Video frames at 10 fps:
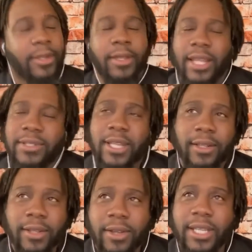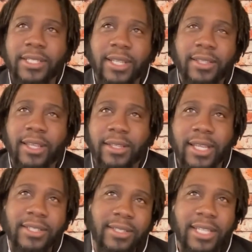And I was like, no, that's not
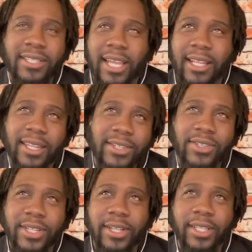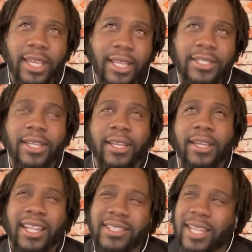necessarily the case.
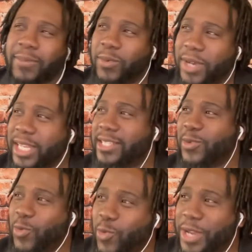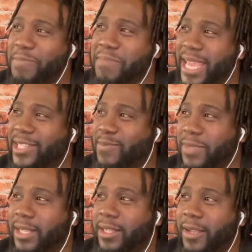And I was like, well, what is it? What makes
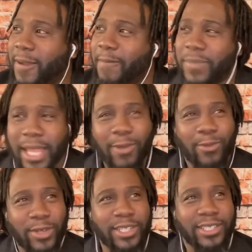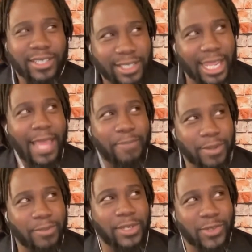me not want to slap
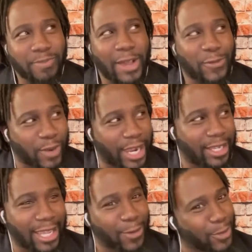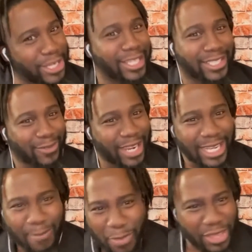him in his mouth right now? What is it, right?
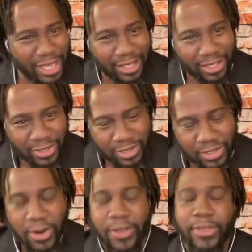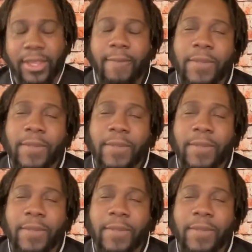And I'm thinking this hard thing.